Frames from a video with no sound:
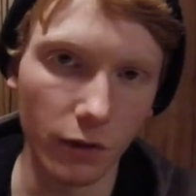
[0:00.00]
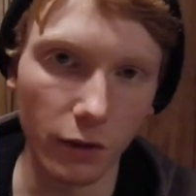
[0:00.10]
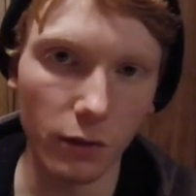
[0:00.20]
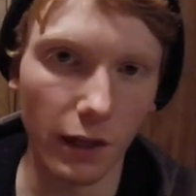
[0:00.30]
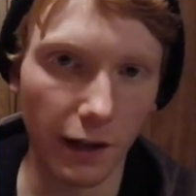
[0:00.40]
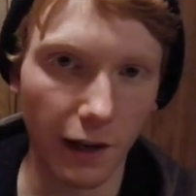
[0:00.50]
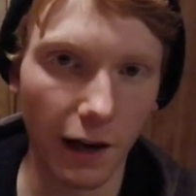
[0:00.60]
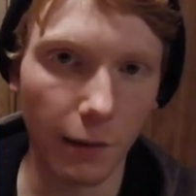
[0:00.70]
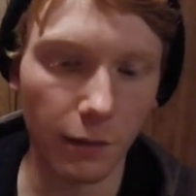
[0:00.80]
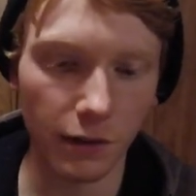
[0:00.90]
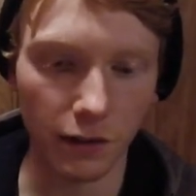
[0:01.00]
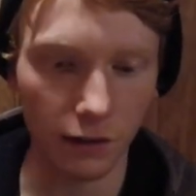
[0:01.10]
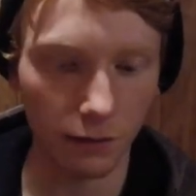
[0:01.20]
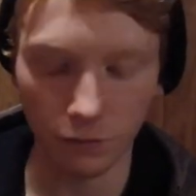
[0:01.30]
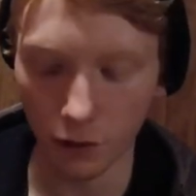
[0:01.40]
use that cap as
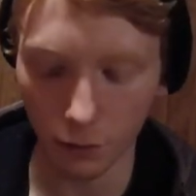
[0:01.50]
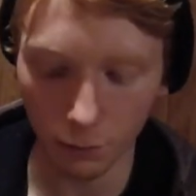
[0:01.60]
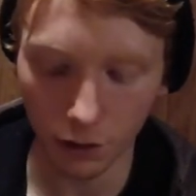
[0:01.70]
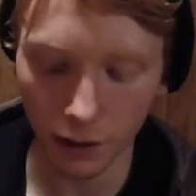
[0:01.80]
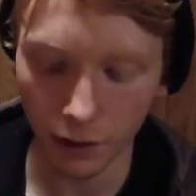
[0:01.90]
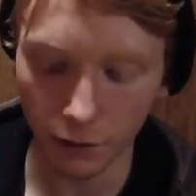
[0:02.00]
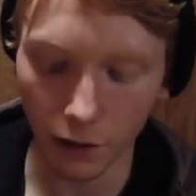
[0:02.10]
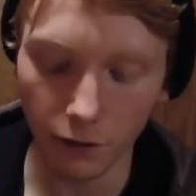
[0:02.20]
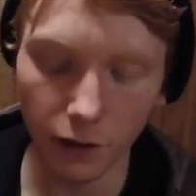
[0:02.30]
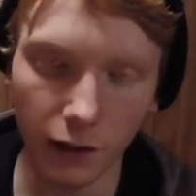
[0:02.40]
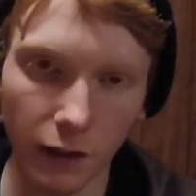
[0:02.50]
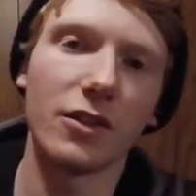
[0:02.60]
a, you know, protective cover.